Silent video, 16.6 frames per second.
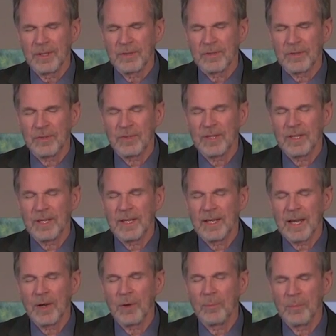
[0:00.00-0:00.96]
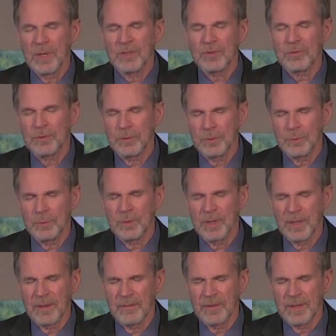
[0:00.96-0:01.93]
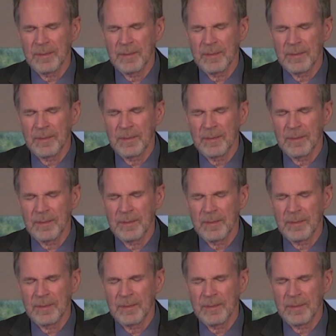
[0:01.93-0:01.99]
to see how much you love